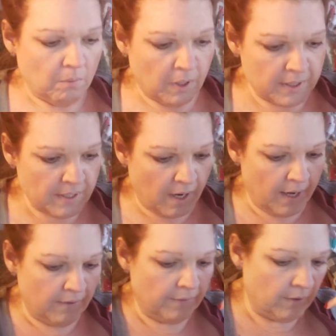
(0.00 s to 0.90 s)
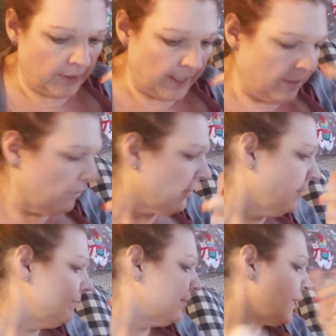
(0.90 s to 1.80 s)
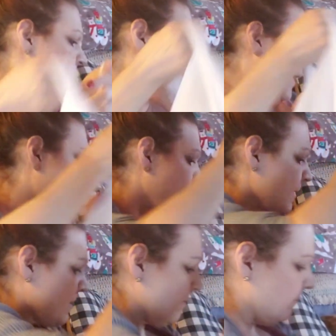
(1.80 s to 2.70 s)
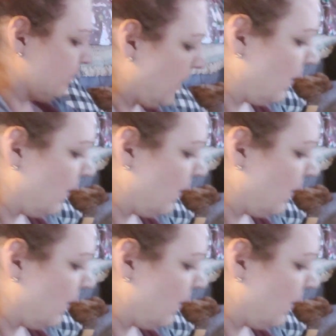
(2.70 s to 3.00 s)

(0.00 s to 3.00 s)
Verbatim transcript: Well, so I okay, hold on. This bag is,